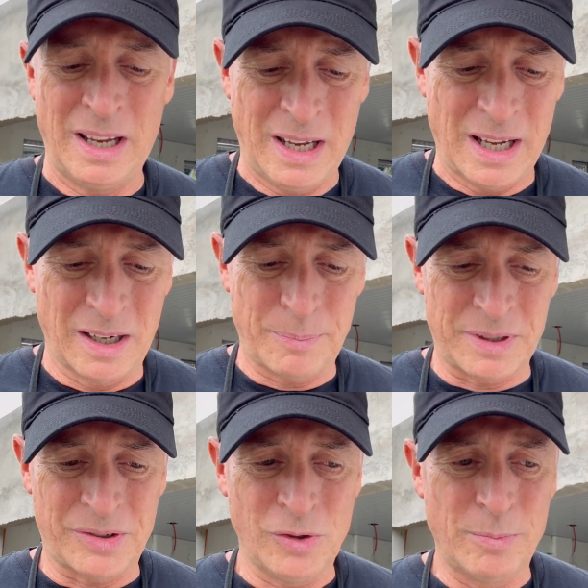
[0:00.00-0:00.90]
and up at
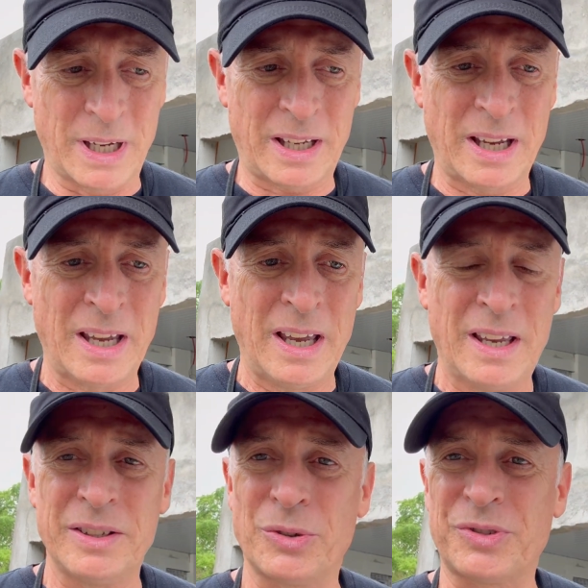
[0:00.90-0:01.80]
Subic,
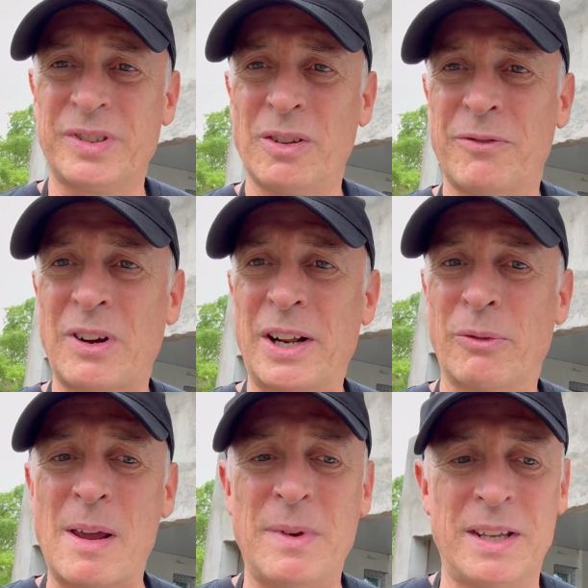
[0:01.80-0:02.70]
you'll still find
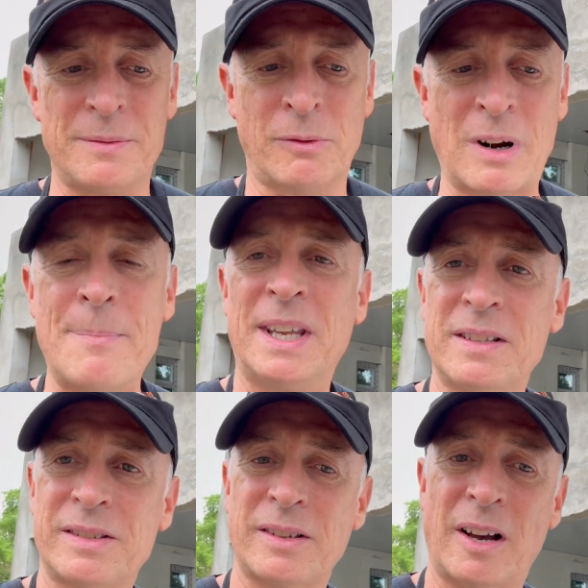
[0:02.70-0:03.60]

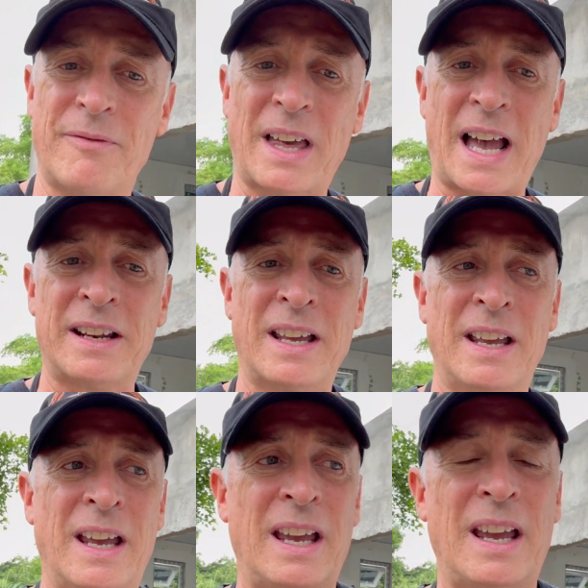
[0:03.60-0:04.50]
remnants of that,
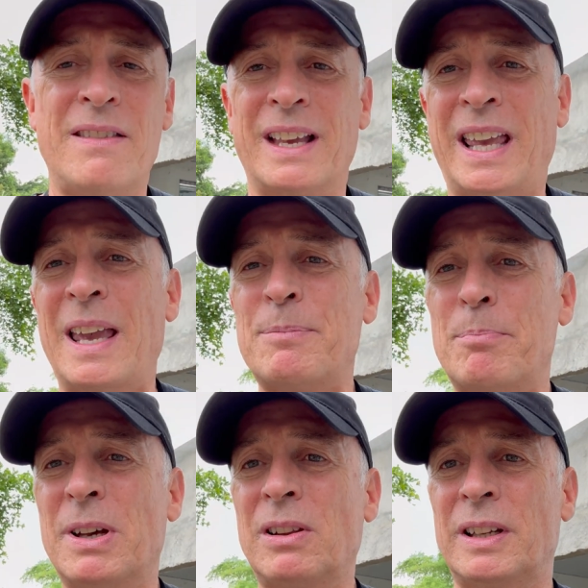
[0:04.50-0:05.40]
and the
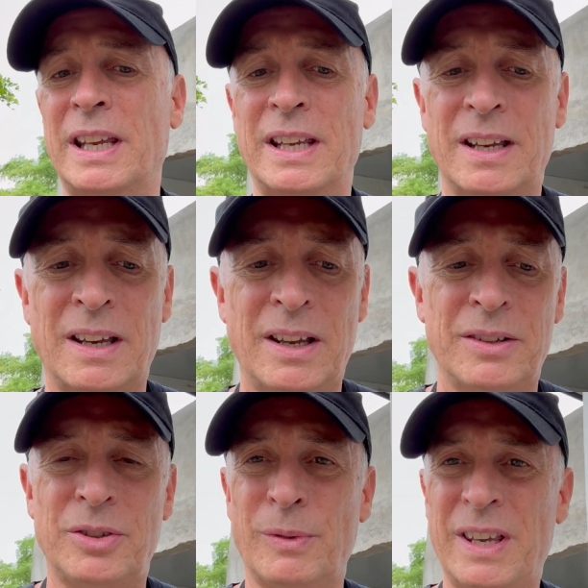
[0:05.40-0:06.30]
capability
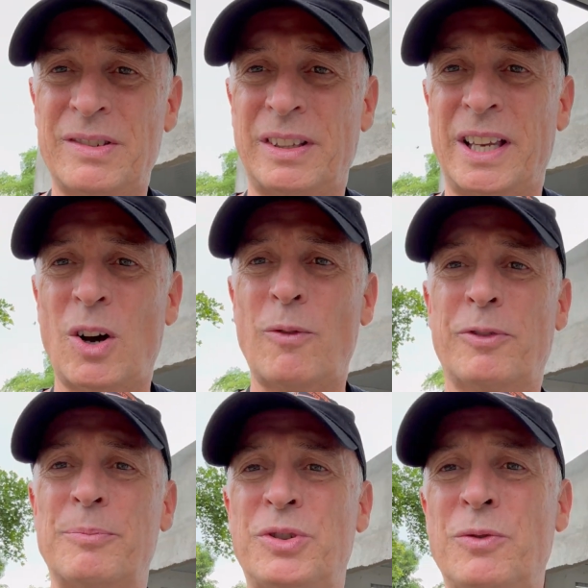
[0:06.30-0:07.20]
to easily go
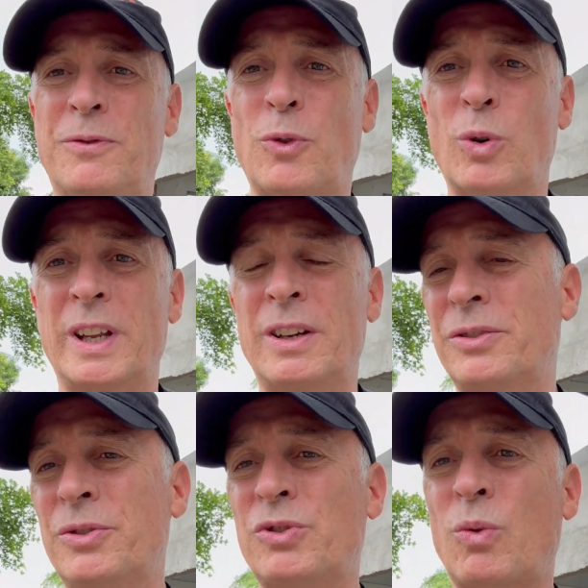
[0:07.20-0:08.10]
from 240 or
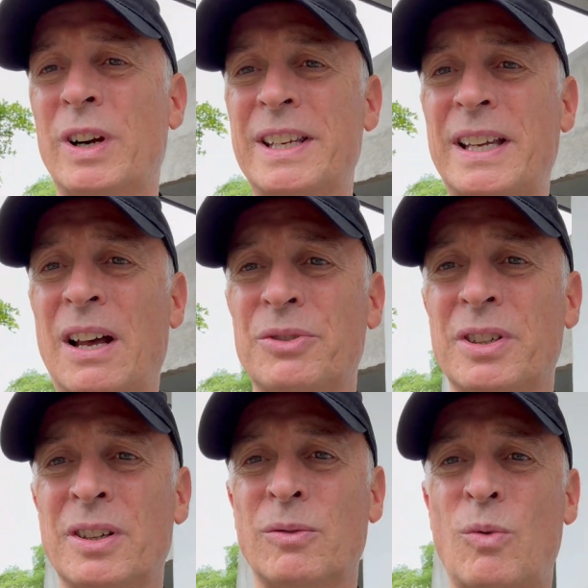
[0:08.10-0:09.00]
220 down
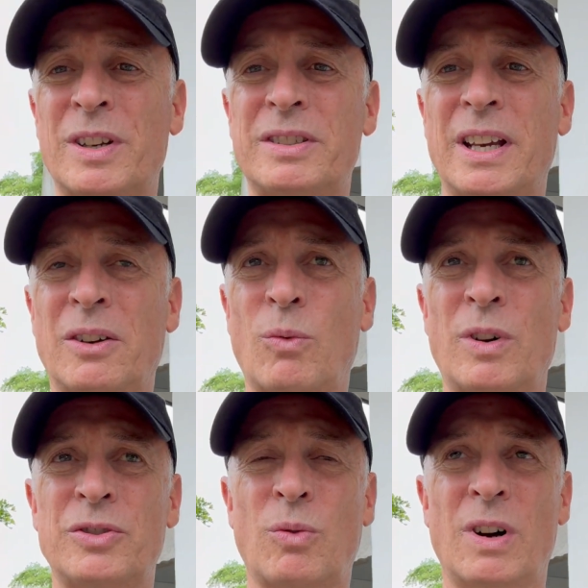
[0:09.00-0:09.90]
to 110 or
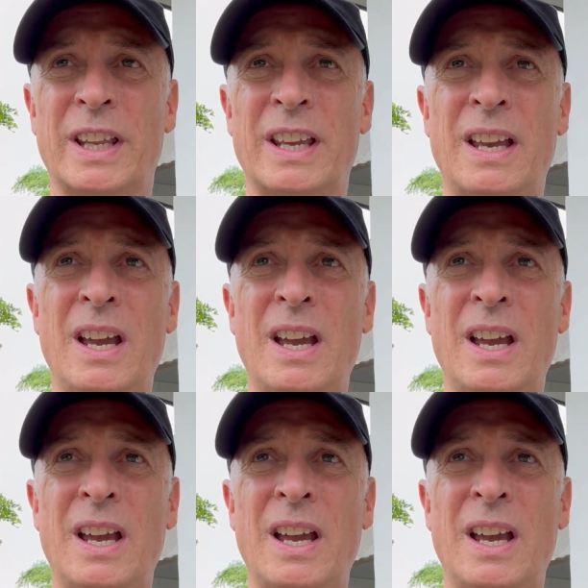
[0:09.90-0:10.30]
120,